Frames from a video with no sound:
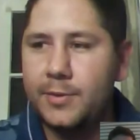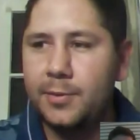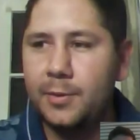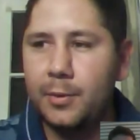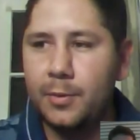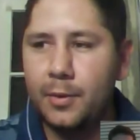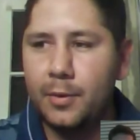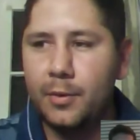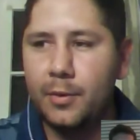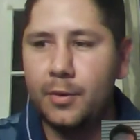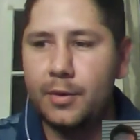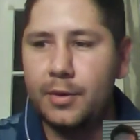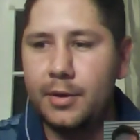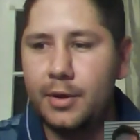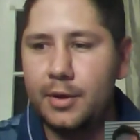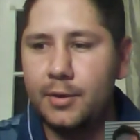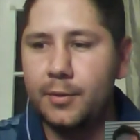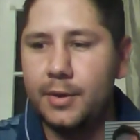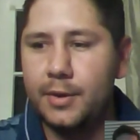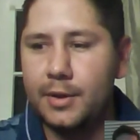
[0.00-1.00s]
we'll record
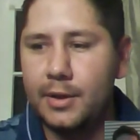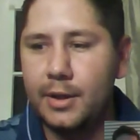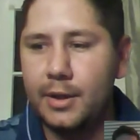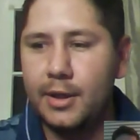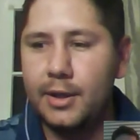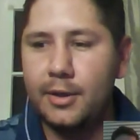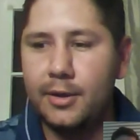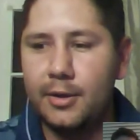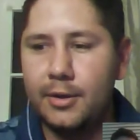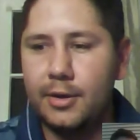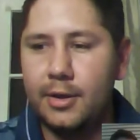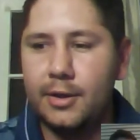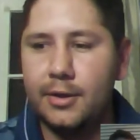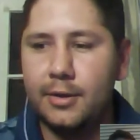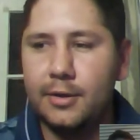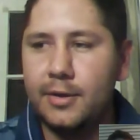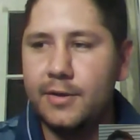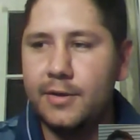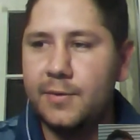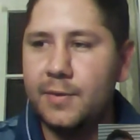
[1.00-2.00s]
another one later,
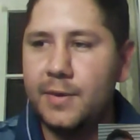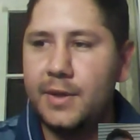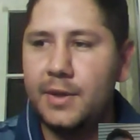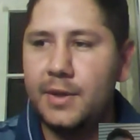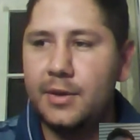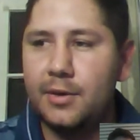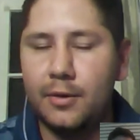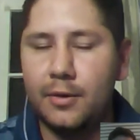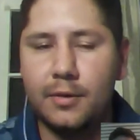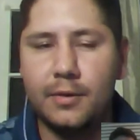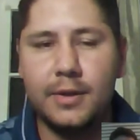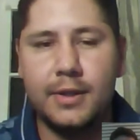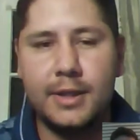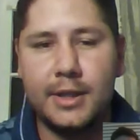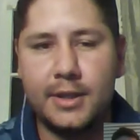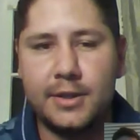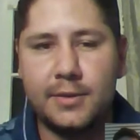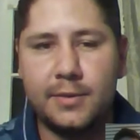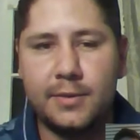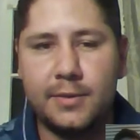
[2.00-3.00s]
either this week or early
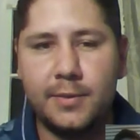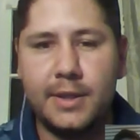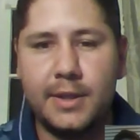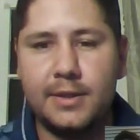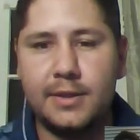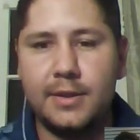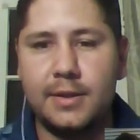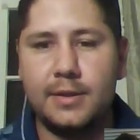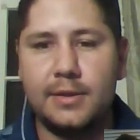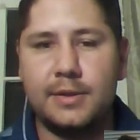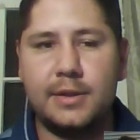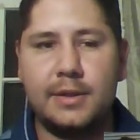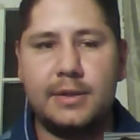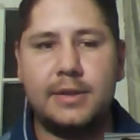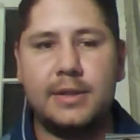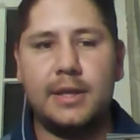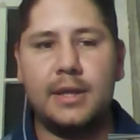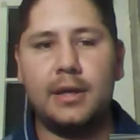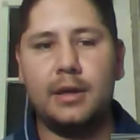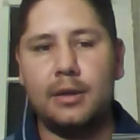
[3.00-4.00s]
next week, to
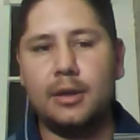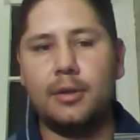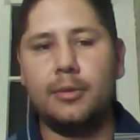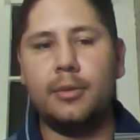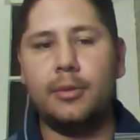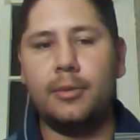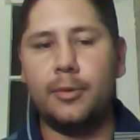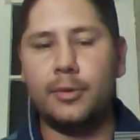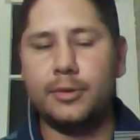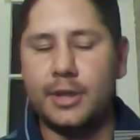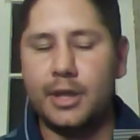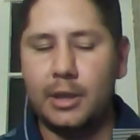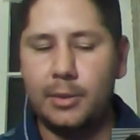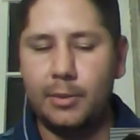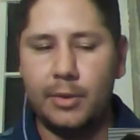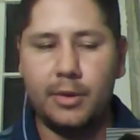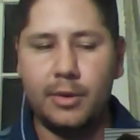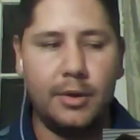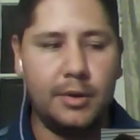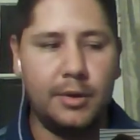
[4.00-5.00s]
take a little bit more
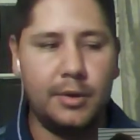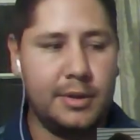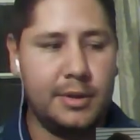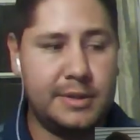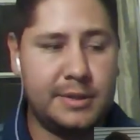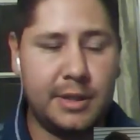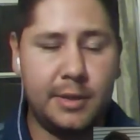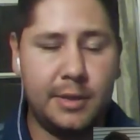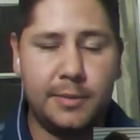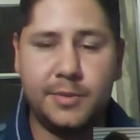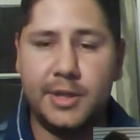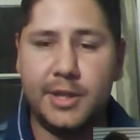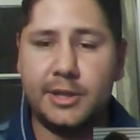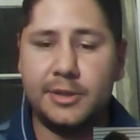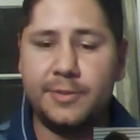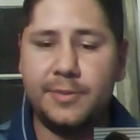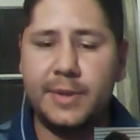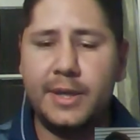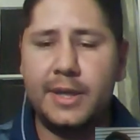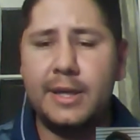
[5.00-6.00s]
time on all these
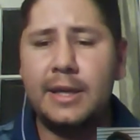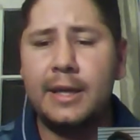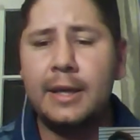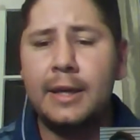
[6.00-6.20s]
subjects. But